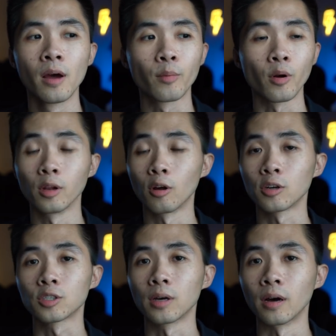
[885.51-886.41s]
Probably
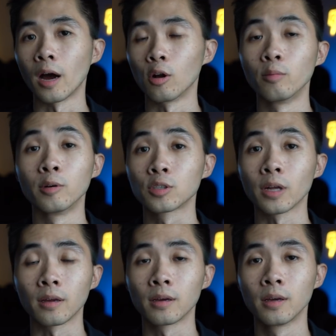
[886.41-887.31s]
lost. Uh, I almost
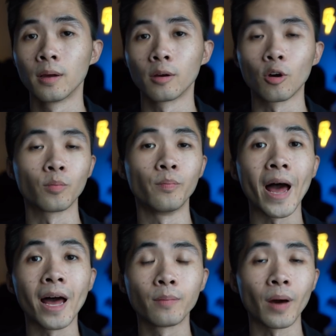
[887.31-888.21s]
like got
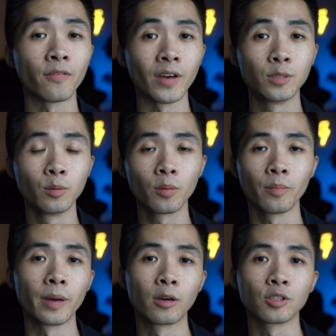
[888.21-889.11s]
banned by Facebook
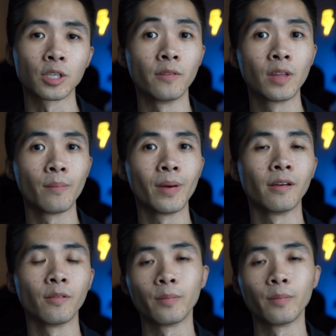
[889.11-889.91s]
because if they